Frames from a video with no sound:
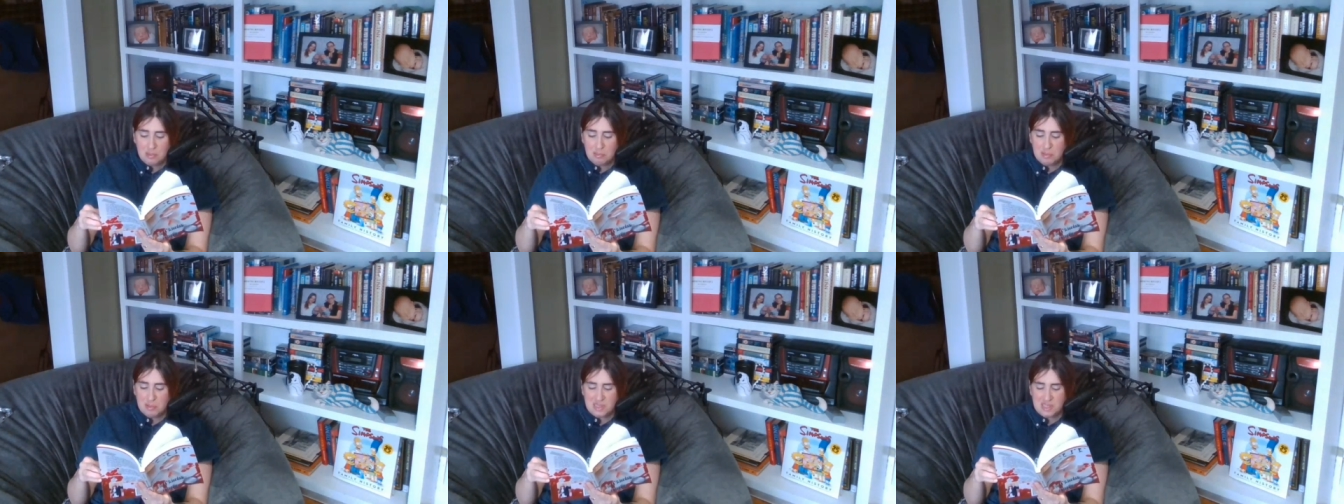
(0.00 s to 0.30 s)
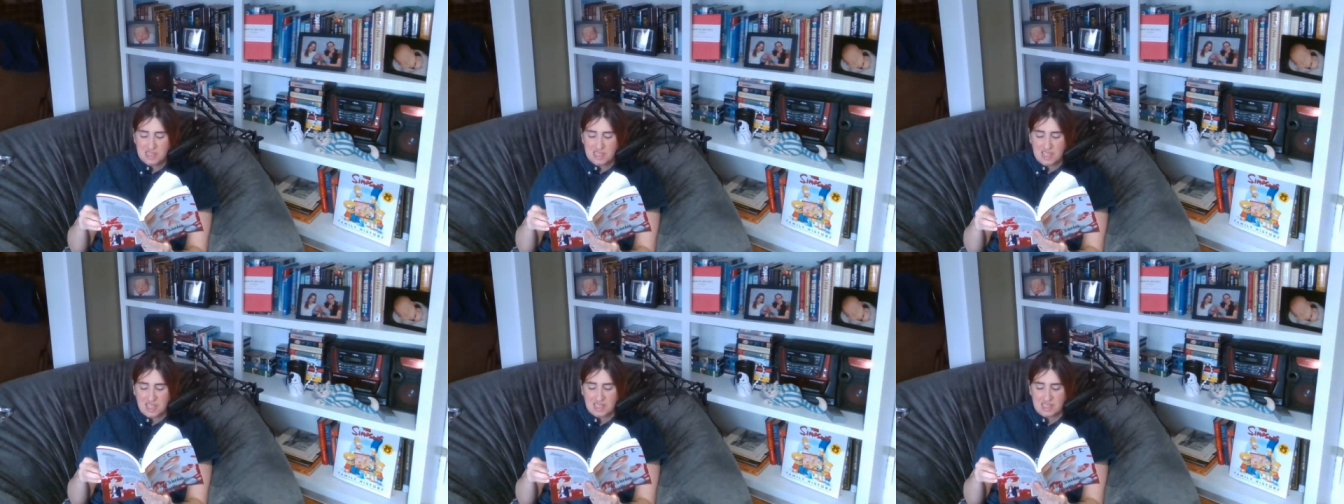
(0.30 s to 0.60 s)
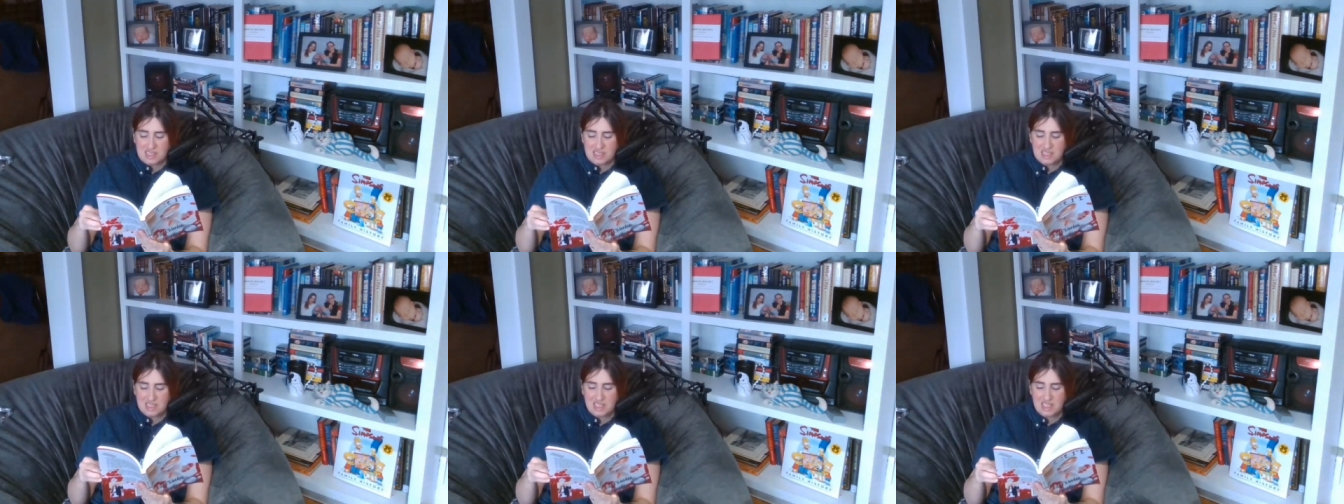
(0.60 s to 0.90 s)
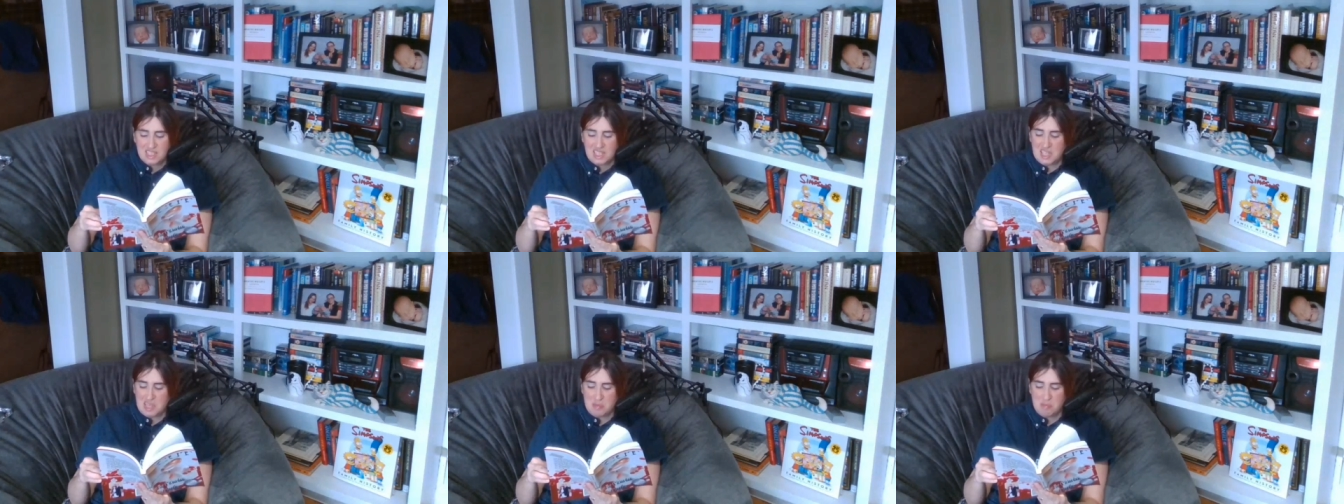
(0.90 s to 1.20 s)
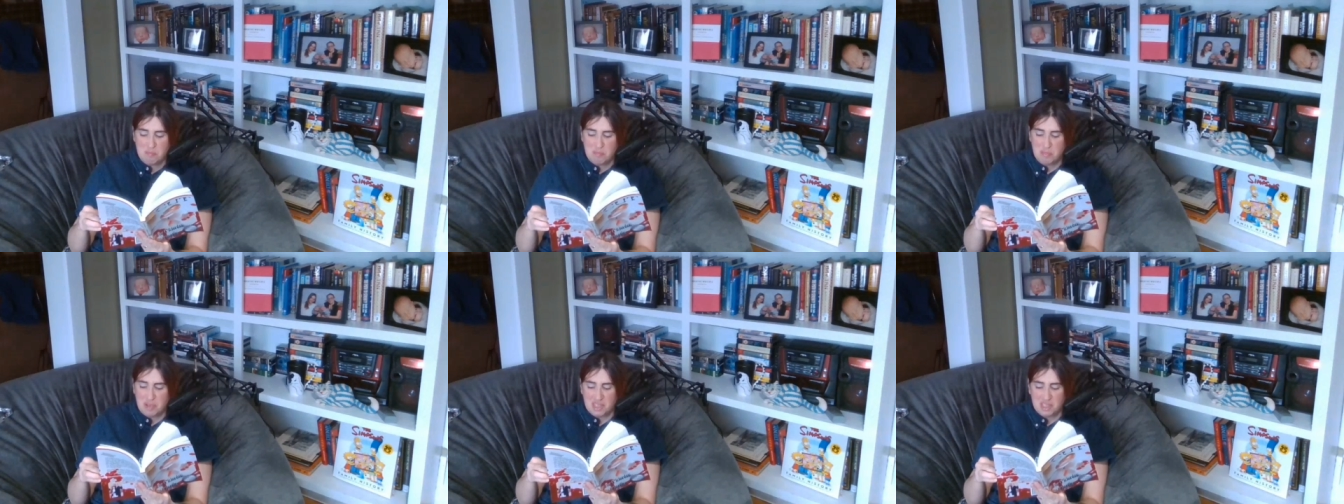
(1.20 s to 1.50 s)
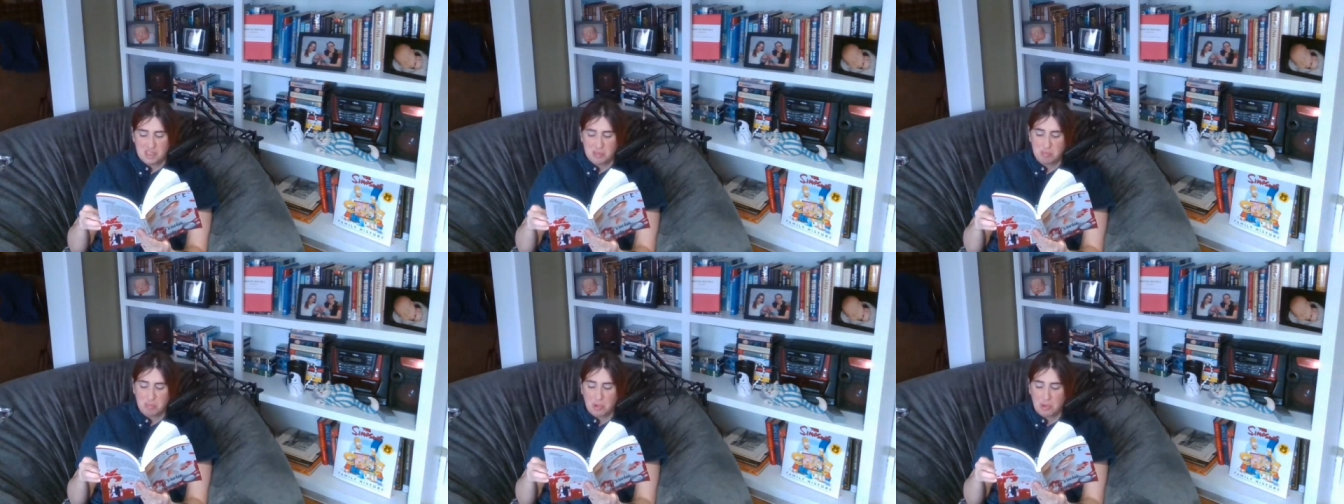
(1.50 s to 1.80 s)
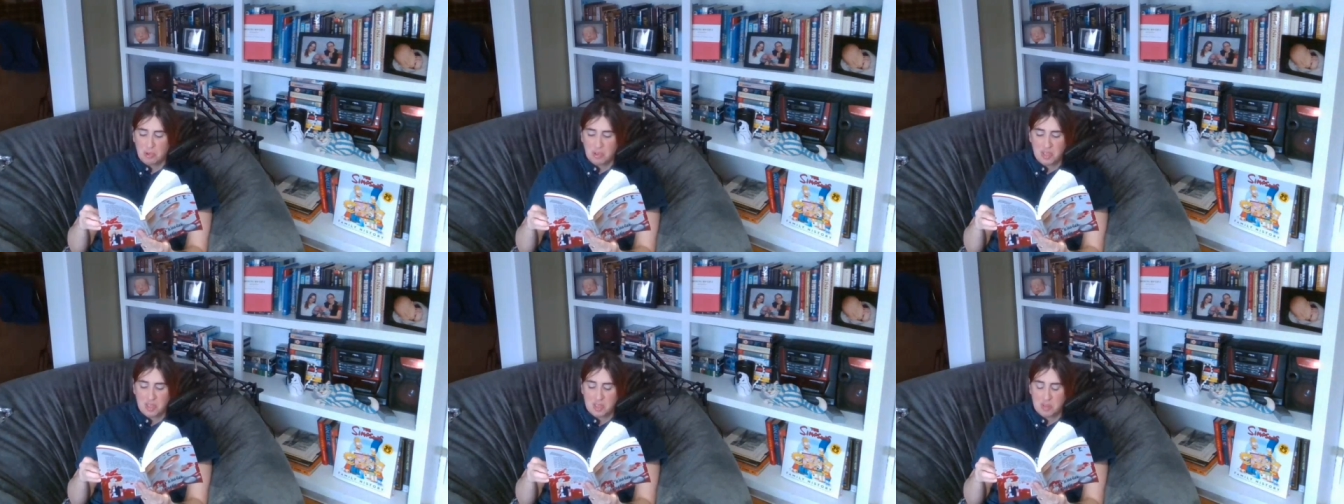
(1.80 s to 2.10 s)
Was it that skinny bust
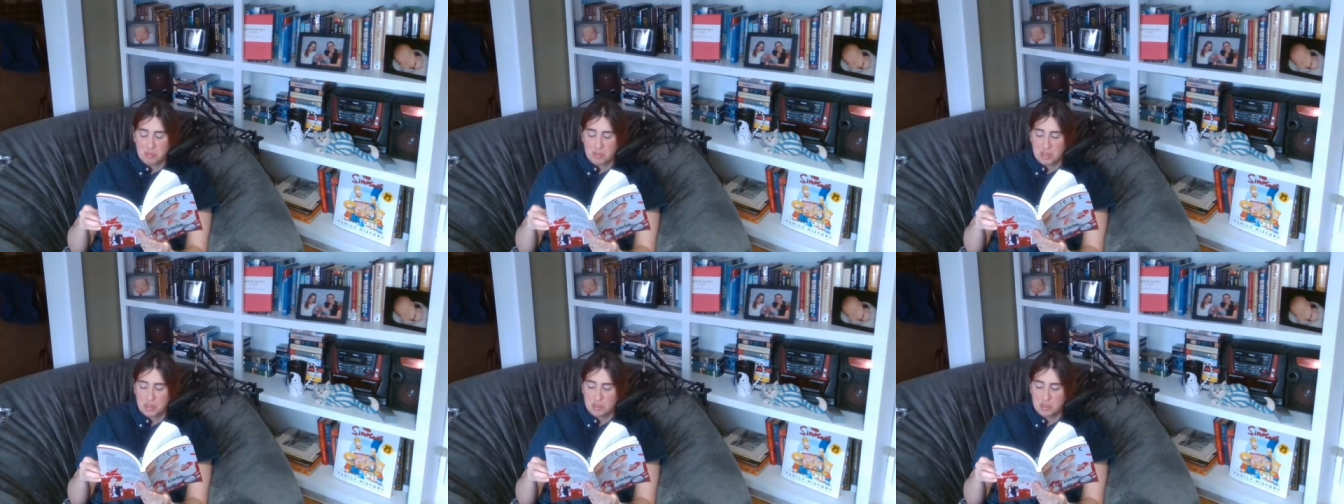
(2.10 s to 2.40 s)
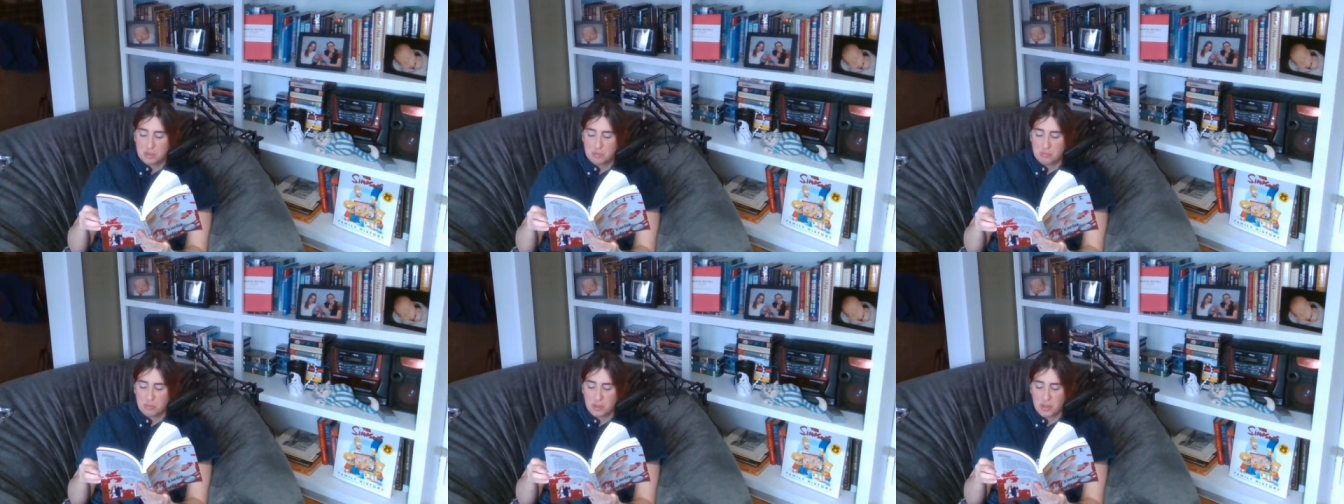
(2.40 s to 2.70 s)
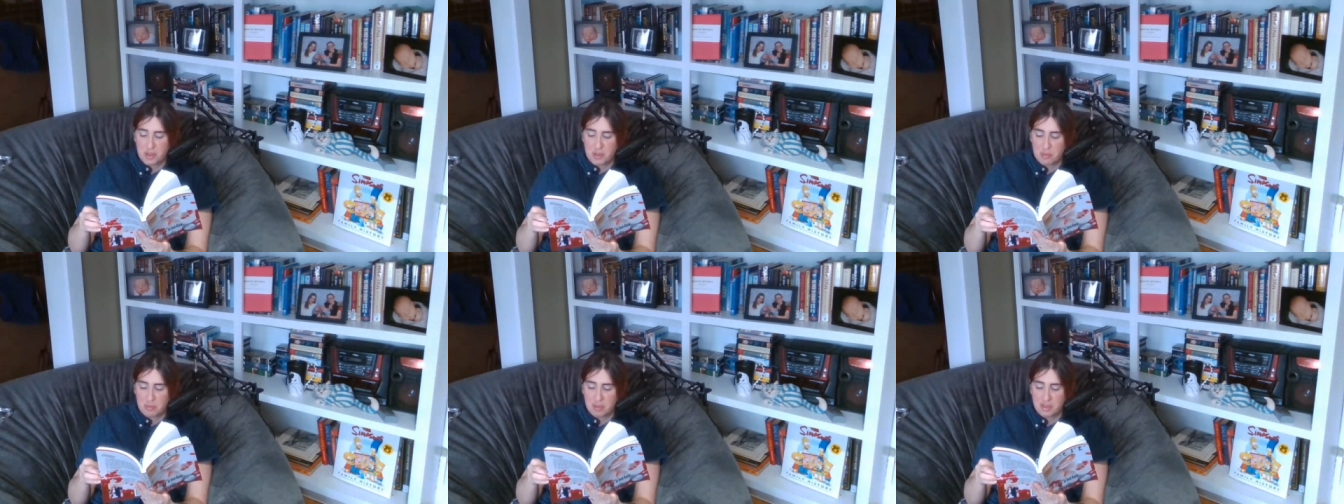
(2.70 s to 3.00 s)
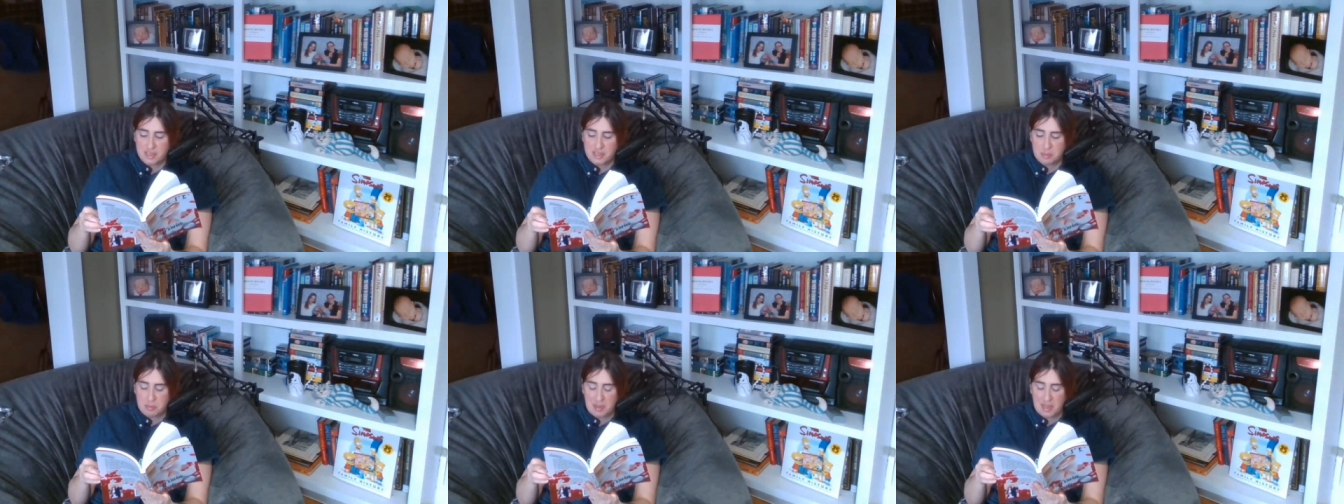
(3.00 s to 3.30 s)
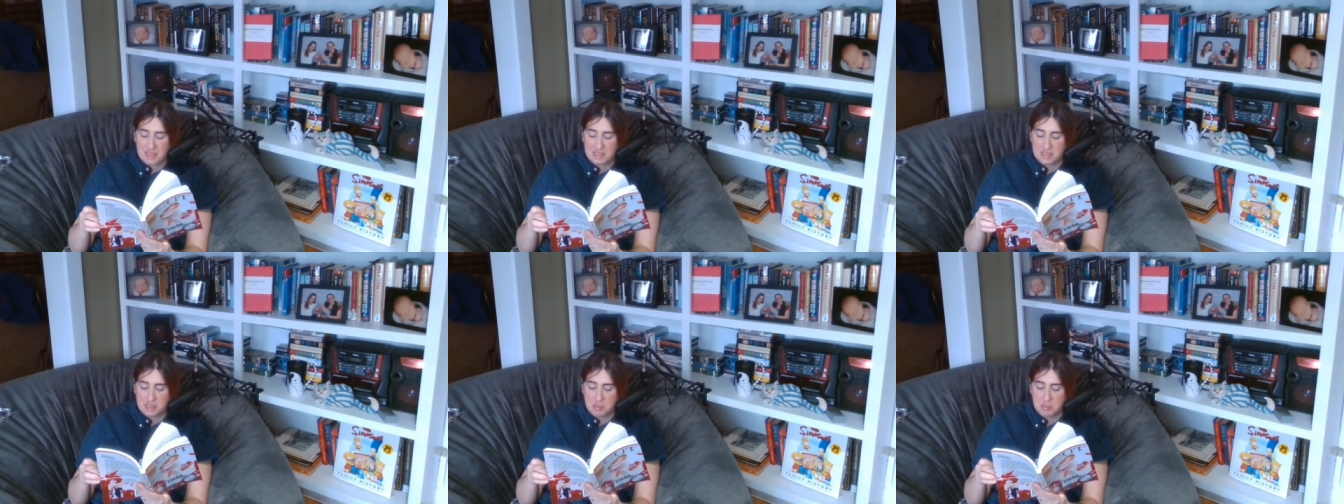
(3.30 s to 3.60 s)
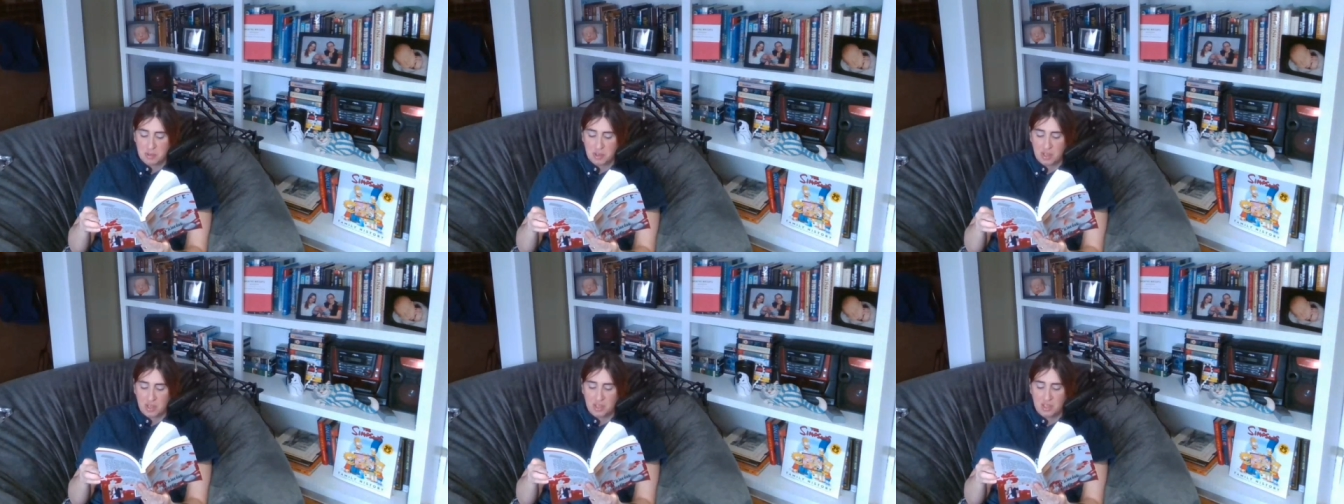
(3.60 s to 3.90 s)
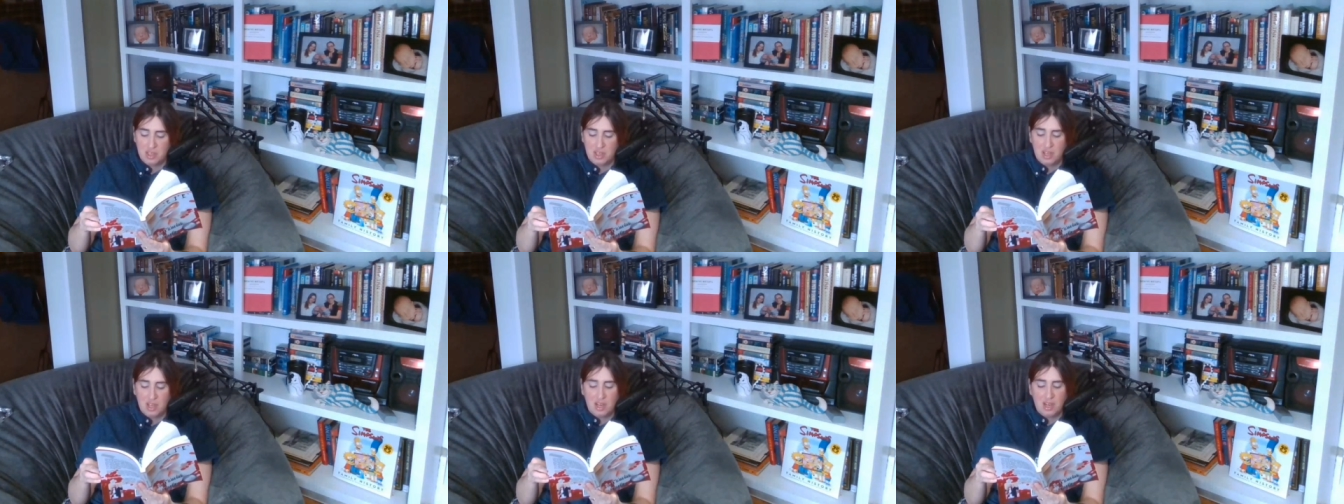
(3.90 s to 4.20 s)
boy, the one whose brother plays
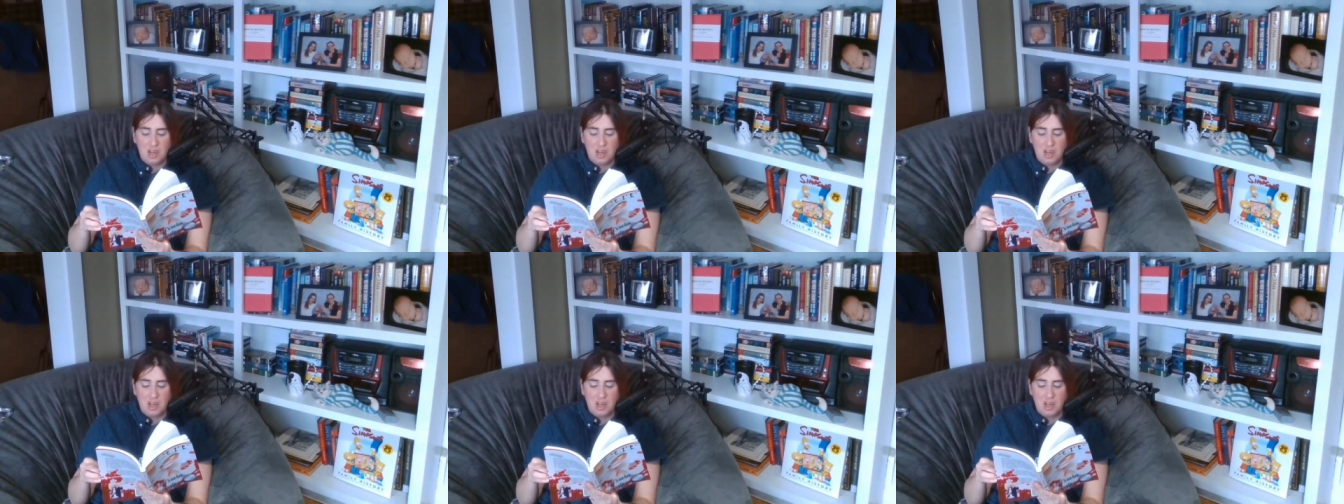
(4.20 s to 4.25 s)
basketball?